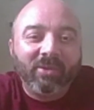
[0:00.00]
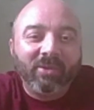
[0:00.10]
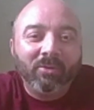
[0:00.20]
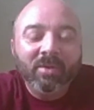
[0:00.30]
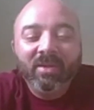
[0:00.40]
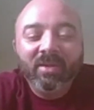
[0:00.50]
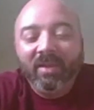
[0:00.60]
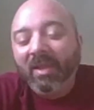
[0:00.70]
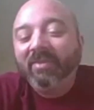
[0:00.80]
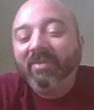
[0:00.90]
So
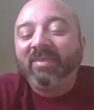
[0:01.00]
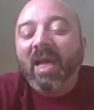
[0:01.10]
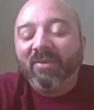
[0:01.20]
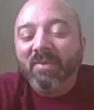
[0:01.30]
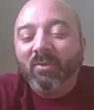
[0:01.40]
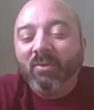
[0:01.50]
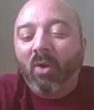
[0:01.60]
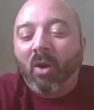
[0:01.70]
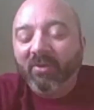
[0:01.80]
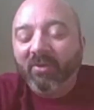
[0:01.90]
inside of me will
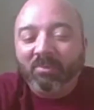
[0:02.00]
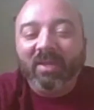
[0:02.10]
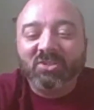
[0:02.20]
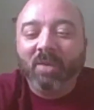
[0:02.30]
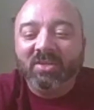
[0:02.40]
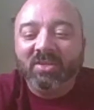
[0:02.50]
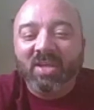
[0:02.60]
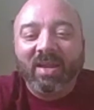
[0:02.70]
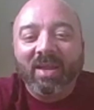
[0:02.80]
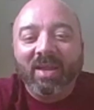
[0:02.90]
always be a chubby
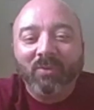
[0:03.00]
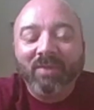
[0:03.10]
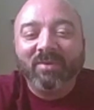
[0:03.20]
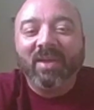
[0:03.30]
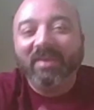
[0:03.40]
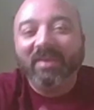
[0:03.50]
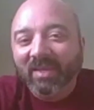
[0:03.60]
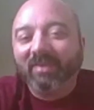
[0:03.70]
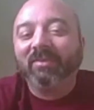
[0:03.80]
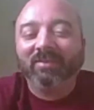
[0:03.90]
Jedi, even if I get
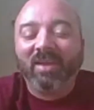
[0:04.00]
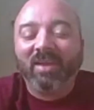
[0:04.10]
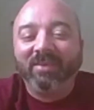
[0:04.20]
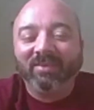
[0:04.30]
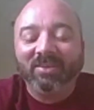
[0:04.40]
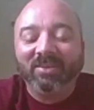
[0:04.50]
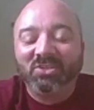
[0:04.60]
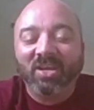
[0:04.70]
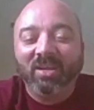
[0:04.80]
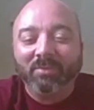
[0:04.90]
nice and in
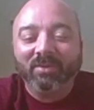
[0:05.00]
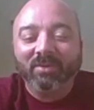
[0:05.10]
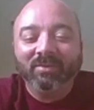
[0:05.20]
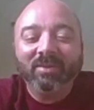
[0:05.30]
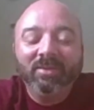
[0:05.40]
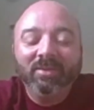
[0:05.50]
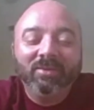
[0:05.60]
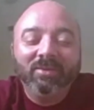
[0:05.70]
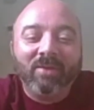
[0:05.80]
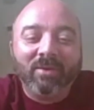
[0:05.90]
shape and
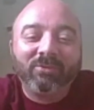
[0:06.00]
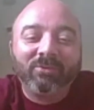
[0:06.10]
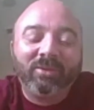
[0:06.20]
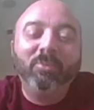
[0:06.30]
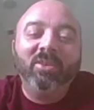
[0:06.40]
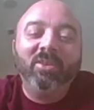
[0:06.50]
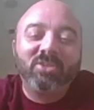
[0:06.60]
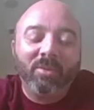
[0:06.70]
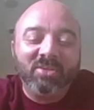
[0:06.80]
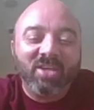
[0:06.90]
whatever. I'll still be the
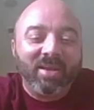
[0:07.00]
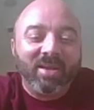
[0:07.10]
chubby Jedi.